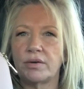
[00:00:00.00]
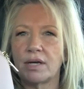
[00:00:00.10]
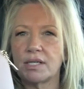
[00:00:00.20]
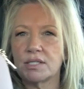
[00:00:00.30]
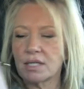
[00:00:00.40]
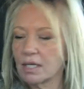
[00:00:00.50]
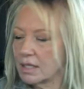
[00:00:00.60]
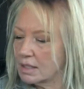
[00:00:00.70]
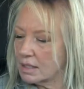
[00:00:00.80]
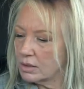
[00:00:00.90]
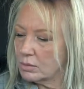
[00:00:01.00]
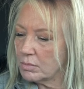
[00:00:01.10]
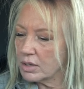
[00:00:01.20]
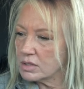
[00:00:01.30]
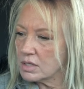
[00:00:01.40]
And I just got to get the little
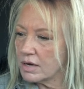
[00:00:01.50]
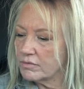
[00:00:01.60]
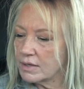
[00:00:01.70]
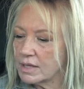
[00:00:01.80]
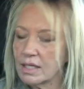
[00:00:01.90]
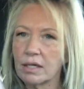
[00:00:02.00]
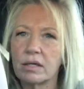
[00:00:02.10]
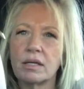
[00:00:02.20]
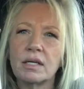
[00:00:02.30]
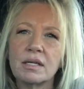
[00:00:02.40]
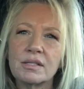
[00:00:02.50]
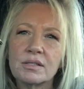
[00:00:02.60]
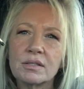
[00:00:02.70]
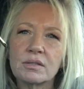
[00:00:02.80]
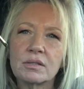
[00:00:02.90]
marks off right there.
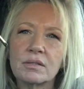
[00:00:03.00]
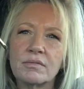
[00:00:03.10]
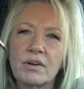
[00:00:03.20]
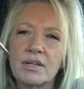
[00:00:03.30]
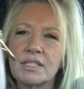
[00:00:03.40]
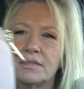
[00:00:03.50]
Very,